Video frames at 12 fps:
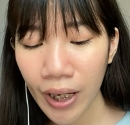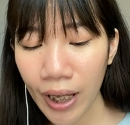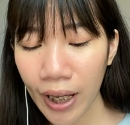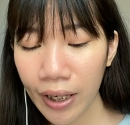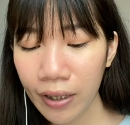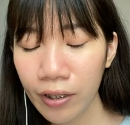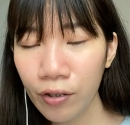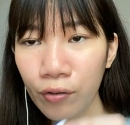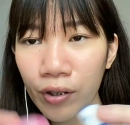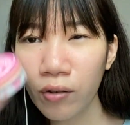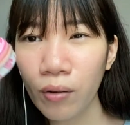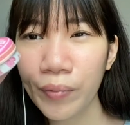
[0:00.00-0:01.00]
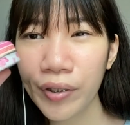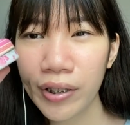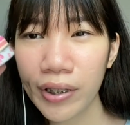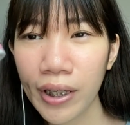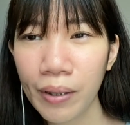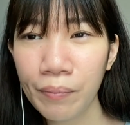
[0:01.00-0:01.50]
and these two is almost
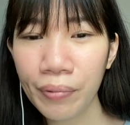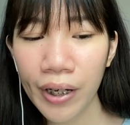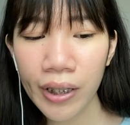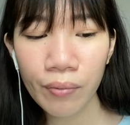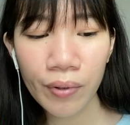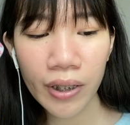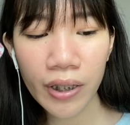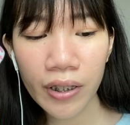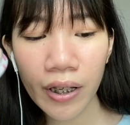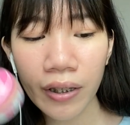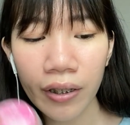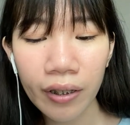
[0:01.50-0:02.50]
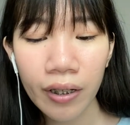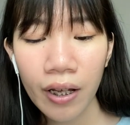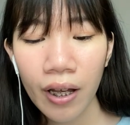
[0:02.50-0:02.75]
the same price with each other.